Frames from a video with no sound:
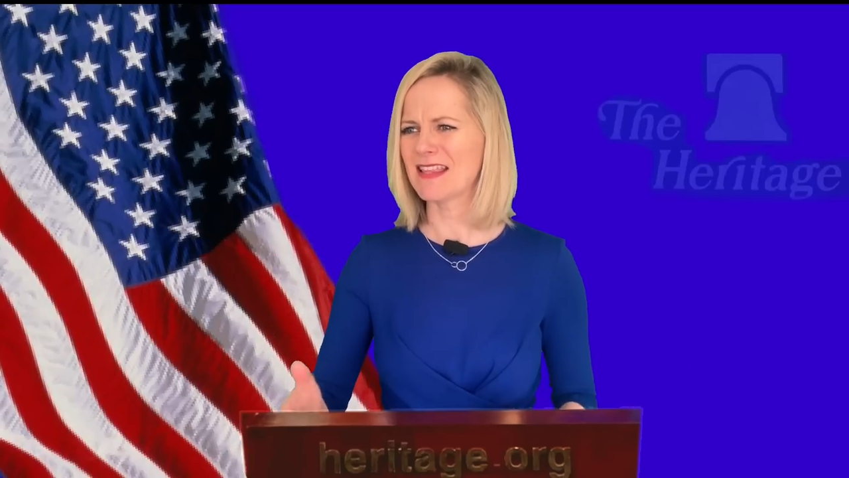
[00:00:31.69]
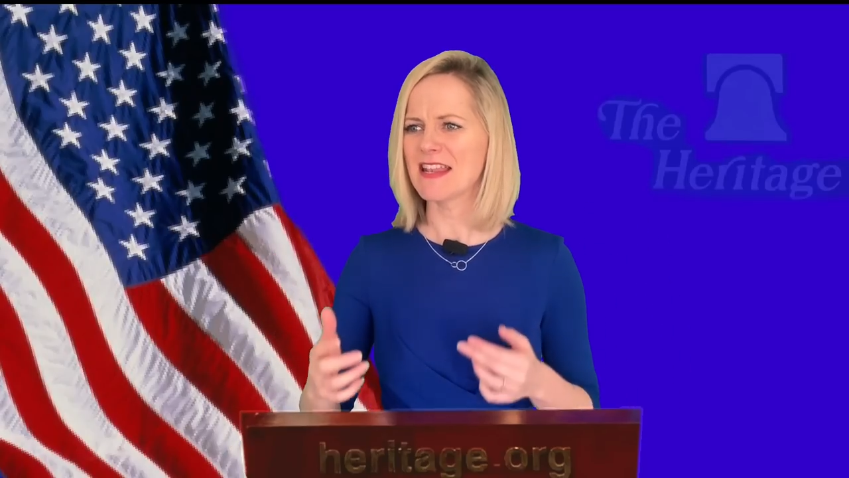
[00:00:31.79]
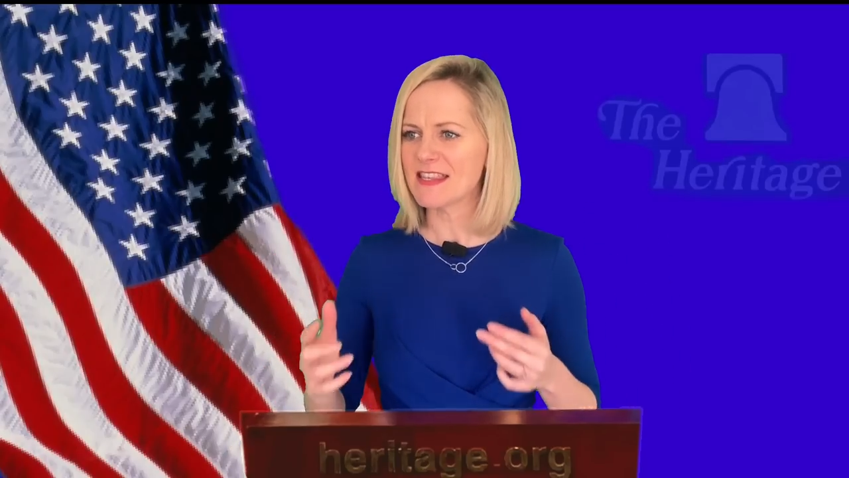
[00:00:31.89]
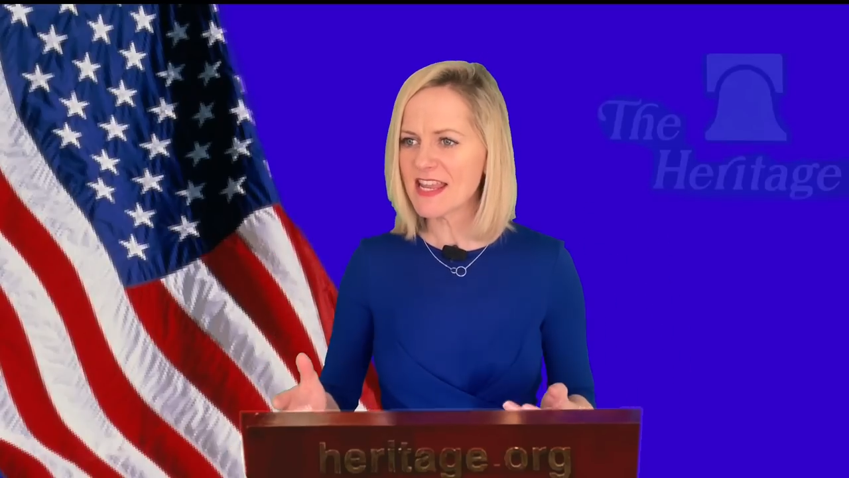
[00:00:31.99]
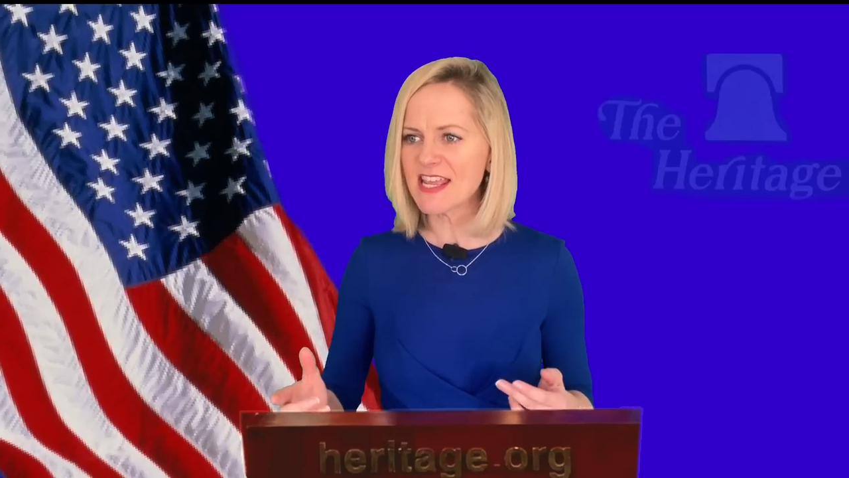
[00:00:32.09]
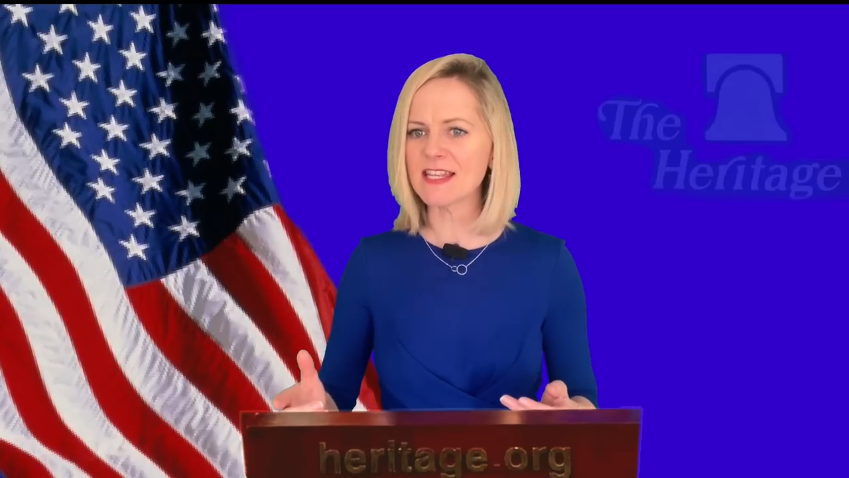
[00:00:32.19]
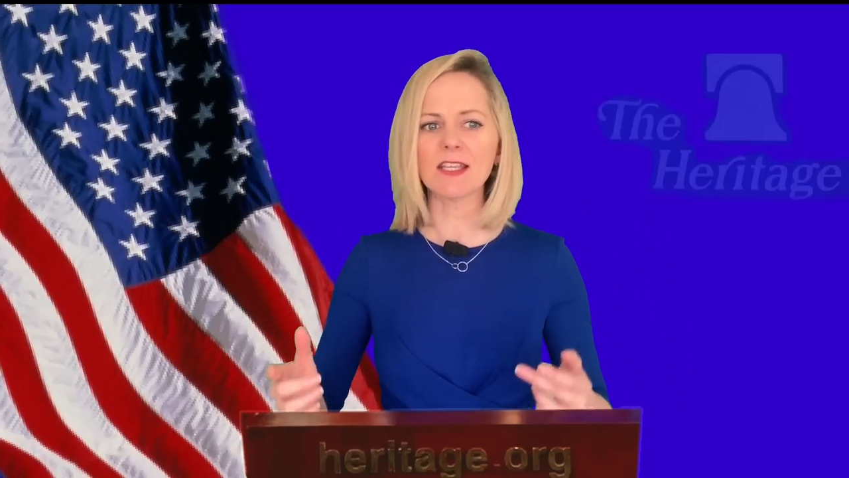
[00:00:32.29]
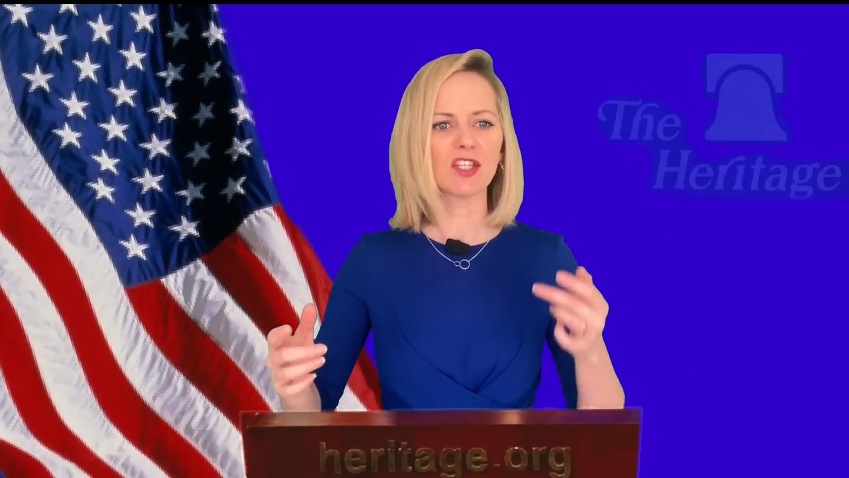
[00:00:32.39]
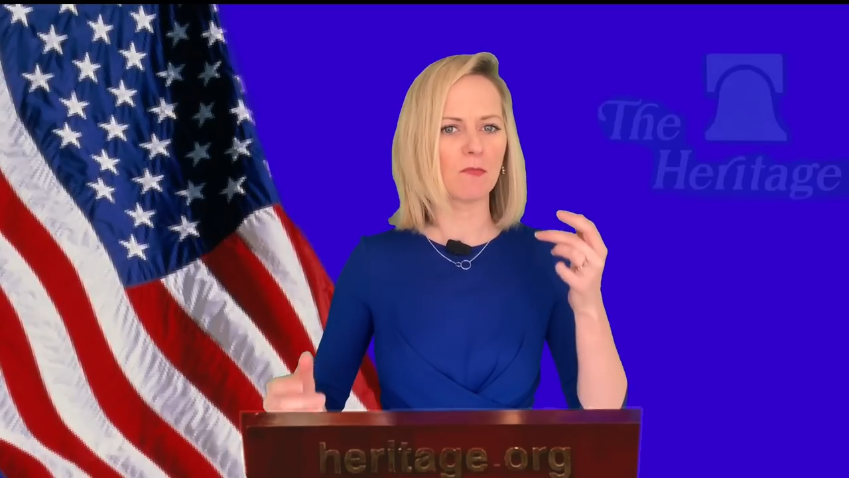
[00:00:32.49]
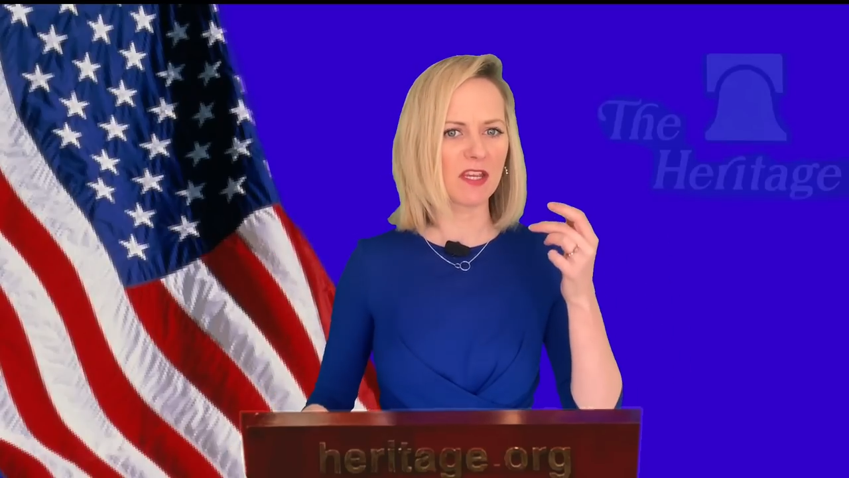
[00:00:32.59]
that need
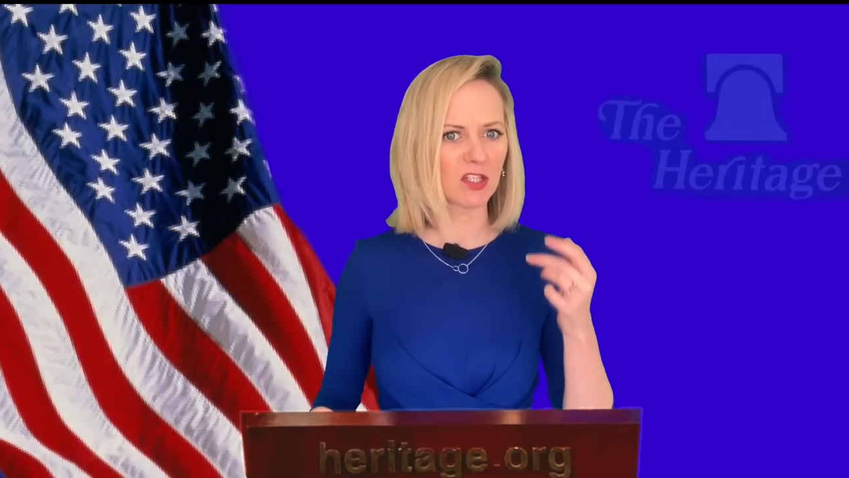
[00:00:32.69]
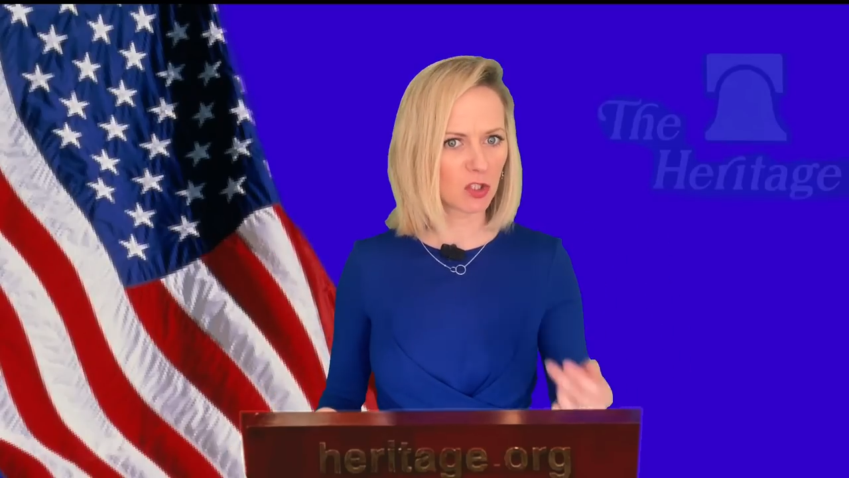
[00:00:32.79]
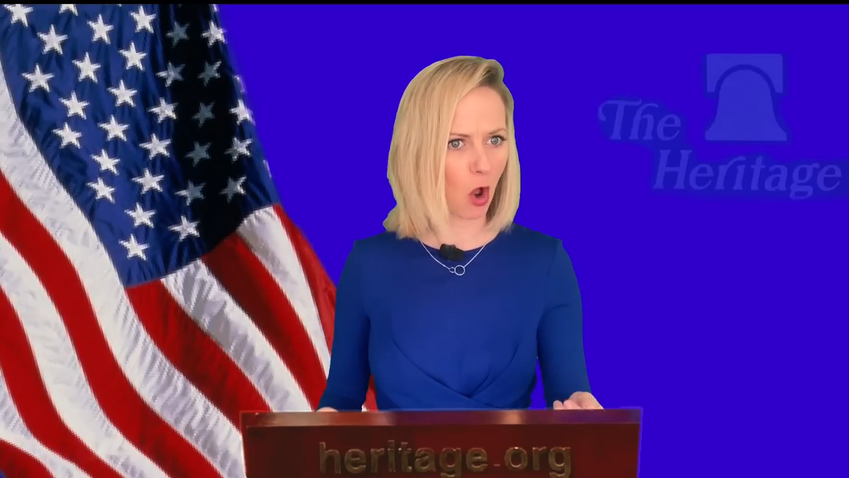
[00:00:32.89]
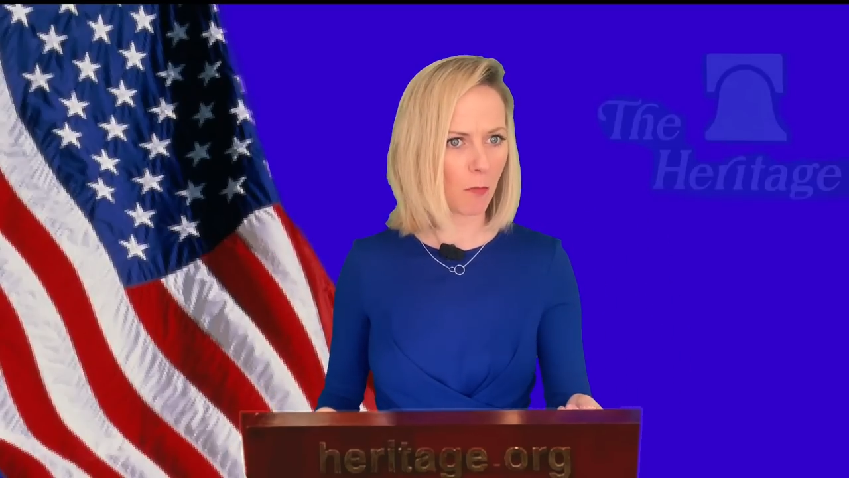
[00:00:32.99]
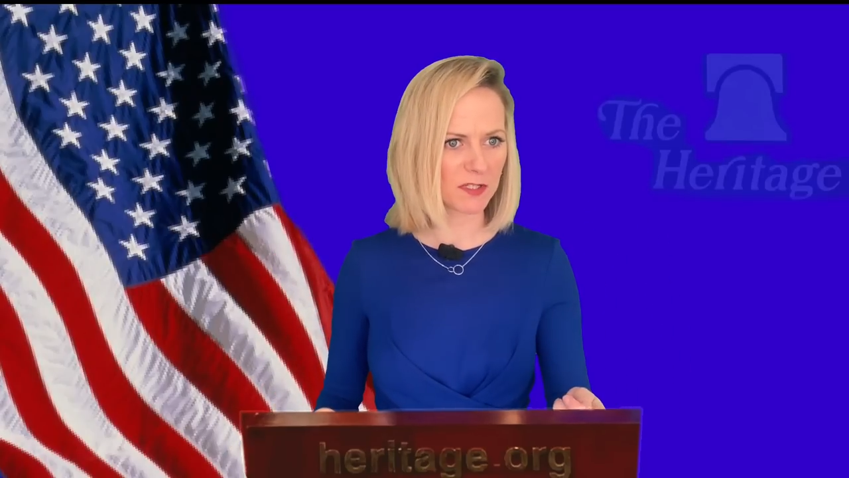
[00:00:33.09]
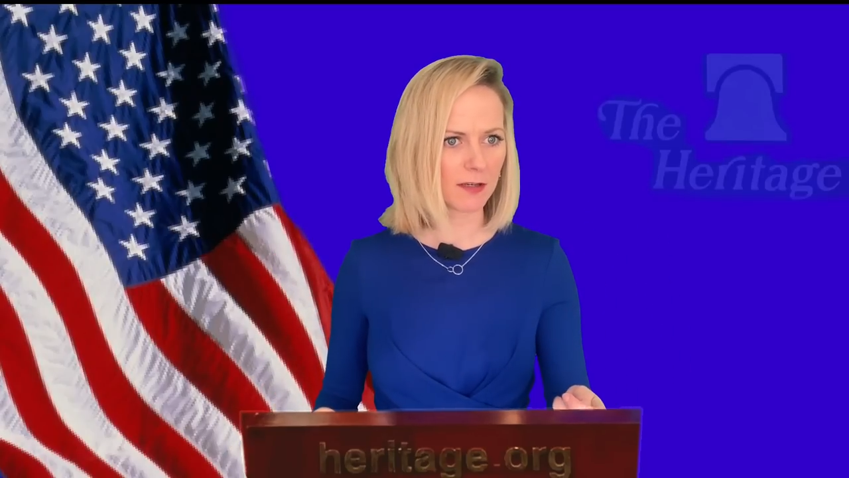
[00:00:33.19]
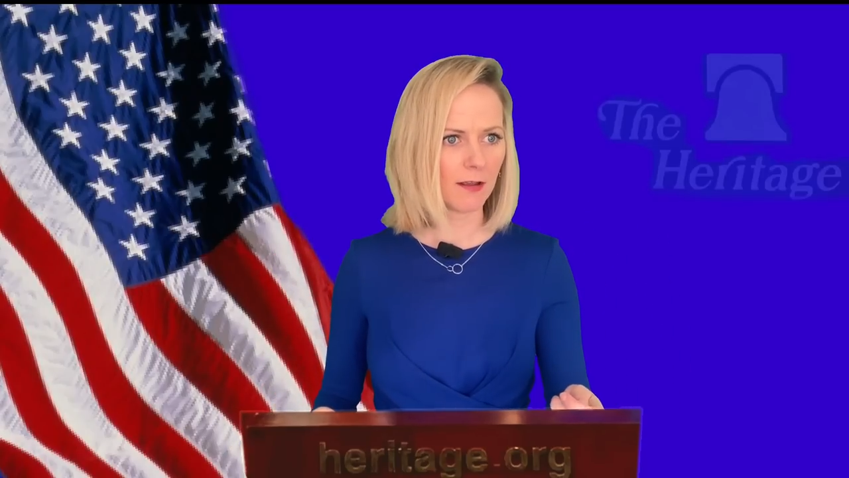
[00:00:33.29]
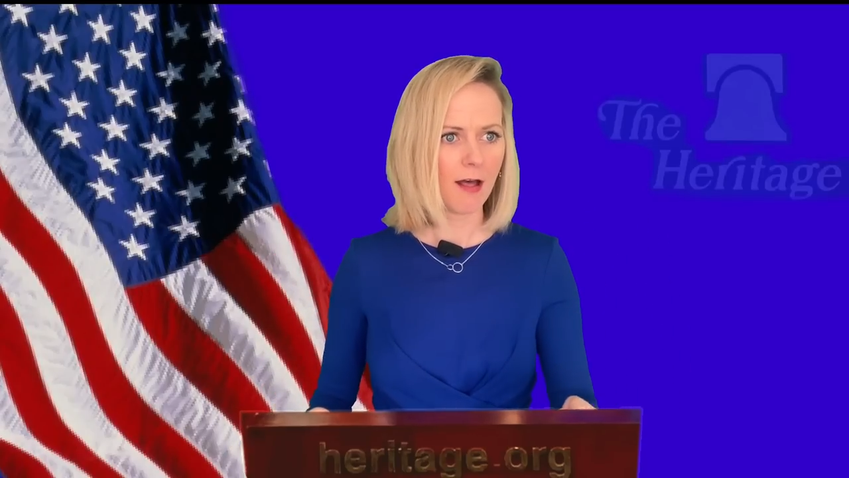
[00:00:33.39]
to be stopped.